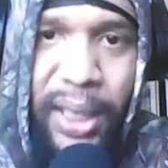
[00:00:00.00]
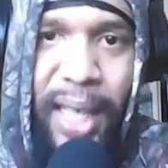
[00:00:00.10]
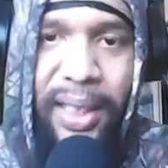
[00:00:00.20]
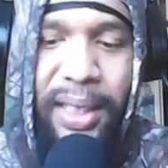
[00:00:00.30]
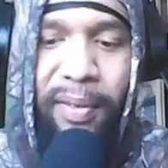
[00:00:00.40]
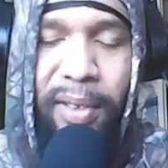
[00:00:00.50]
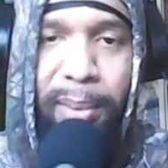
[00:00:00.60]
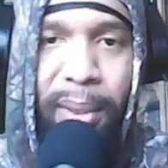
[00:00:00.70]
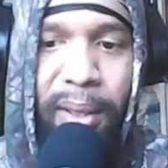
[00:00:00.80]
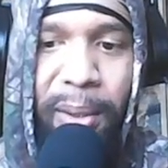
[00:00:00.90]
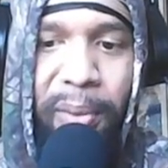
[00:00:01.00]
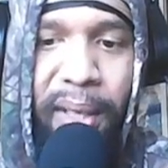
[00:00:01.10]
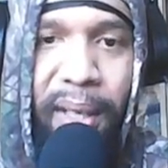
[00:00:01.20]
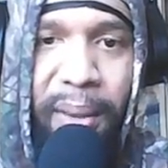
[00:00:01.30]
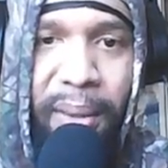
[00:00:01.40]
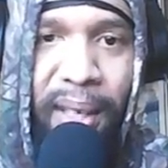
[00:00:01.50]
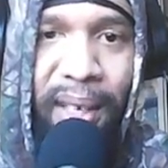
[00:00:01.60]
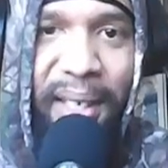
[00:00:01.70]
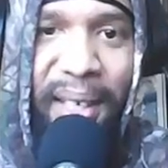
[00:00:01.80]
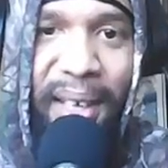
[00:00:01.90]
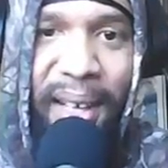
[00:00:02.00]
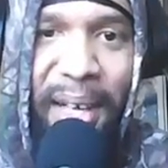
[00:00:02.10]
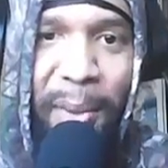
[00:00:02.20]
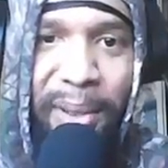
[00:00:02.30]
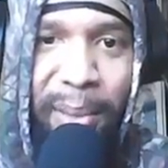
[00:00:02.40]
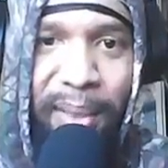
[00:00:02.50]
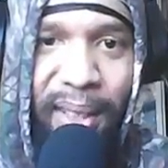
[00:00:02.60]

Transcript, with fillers: she can't see invisible girl over there. Okay, hit her or